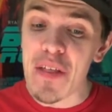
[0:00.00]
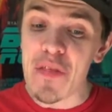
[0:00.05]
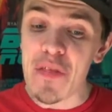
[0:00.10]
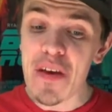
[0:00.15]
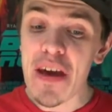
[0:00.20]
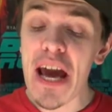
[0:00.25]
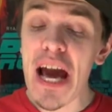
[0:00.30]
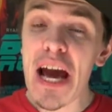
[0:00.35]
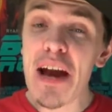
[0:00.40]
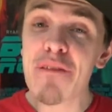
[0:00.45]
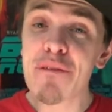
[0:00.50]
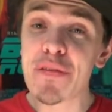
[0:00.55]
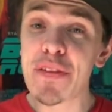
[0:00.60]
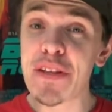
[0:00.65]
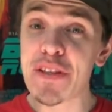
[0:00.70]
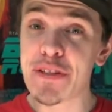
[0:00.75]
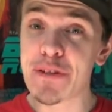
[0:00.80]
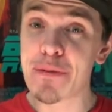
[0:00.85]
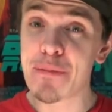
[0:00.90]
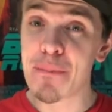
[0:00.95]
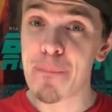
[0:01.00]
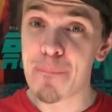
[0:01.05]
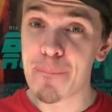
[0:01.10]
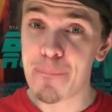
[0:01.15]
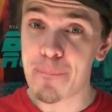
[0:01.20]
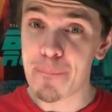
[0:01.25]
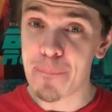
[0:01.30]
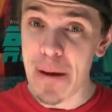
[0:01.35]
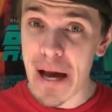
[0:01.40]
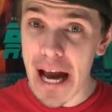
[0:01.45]
they have this
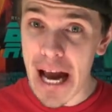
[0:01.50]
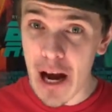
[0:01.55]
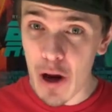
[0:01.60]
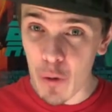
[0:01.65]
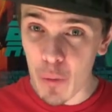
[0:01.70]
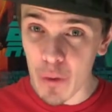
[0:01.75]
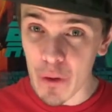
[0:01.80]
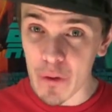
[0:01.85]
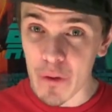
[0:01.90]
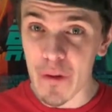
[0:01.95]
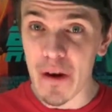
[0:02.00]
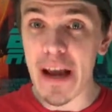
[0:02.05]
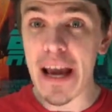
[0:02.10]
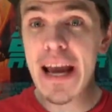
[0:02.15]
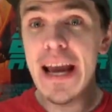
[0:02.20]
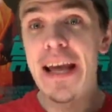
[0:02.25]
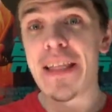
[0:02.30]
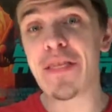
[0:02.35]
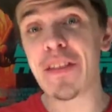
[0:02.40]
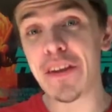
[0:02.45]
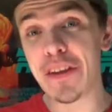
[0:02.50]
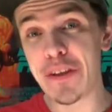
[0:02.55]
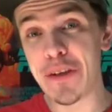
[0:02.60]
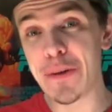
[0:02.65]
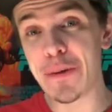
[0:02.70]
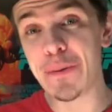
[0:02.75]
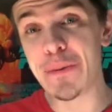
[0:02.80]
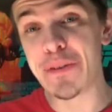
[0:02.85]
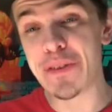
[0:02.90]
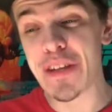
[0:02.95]
power they
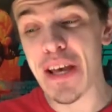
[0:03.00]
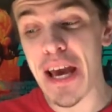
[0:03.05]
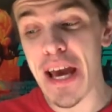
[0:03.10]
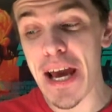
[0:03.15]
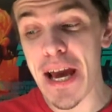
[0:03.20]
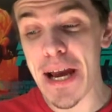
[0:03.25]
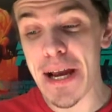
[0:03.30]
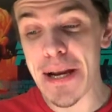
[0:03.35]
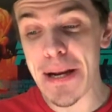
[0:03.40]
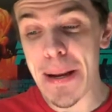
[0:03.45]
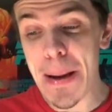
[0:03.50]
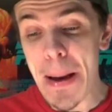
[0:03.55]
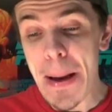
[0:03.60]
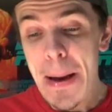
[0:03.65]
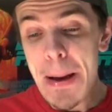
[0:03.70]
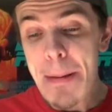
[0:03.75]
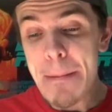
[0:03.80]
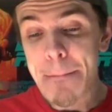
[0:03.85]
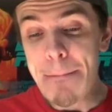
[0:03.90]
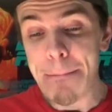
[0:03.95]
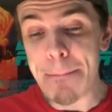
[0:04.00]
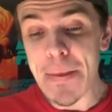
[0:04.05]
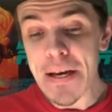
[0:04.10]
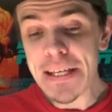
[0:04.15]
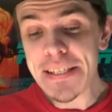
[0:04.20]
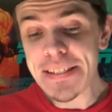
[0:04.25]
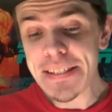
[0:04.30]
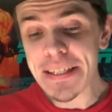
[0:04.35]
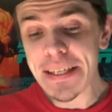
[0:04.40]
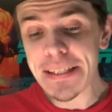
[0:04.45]
use, and
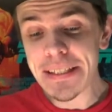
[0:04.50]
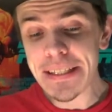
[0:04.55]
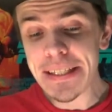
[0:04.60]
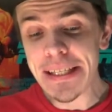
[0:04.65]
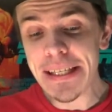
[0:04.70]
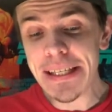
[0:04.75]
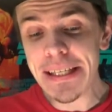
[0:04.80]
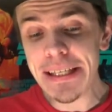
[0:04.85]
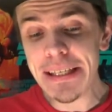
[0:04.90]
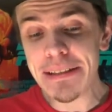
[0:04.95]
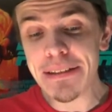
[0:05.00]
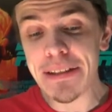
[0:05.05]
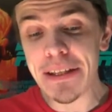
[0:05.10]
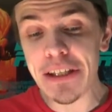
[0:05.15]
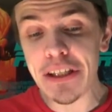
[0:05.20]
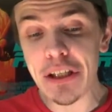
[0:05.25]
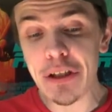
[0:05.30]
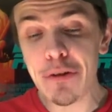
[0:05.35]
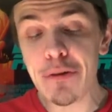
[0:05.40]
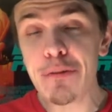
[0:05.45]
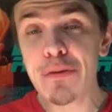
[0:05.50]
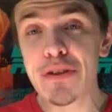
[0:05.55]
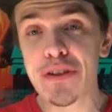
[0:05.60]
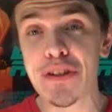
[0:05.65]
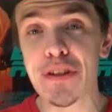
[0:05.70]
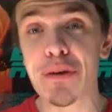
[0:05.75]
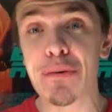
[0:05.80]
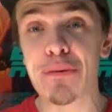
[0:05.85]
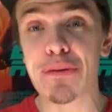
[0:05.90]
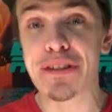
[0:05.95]
basically they use
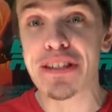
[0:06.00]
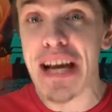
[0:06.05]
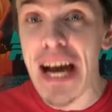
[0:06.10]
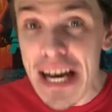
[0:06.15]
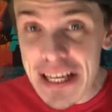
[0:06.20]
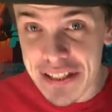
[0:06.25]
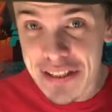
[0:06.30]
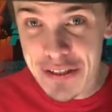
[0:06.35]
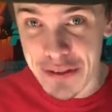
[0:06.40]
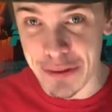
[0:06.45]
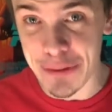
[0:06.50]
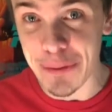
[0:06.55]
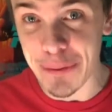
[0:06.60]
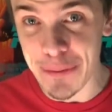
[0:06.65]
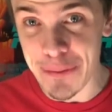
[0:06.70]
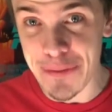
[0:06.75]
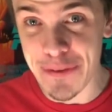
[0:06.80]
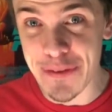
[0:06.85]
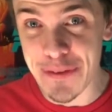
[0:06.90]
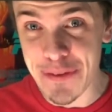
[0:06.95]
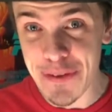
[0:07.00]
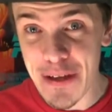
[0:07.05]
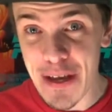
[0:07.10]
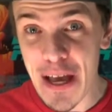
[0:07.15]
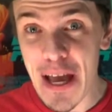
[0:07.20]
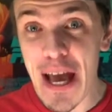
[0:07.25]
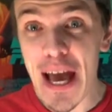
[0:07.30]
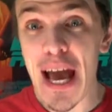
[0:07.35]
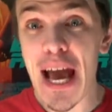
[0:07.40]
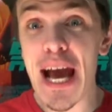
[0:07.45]
their testicles
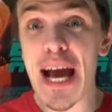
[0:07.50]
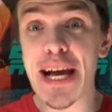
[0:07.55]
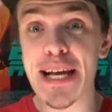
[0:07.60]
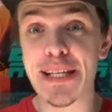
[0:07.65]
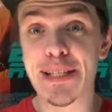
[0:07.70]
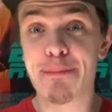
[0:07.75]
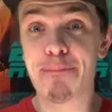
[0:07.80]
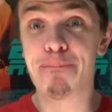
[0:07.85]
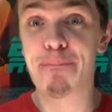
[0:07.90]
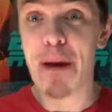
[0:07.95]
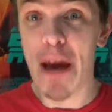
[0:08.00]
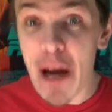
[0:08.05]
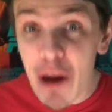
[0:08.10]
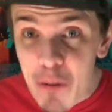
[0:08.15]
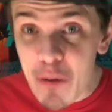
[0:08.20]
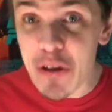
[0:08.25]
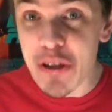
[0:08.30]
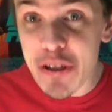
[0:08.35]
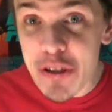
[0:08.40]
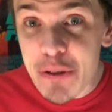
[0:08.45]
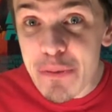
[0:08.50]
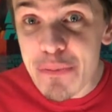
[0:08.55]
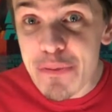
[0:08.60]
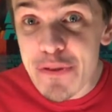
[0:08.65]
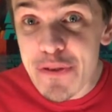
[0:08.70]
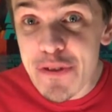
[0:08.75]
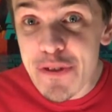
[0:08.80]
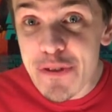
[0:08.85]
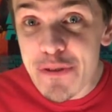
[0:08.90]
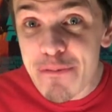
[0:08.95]
as
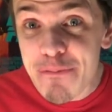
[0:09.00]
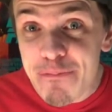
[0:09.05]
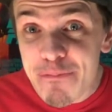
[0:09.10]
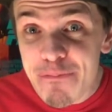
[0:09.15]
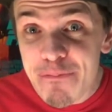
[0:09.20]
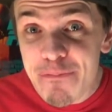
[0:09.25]
parachutes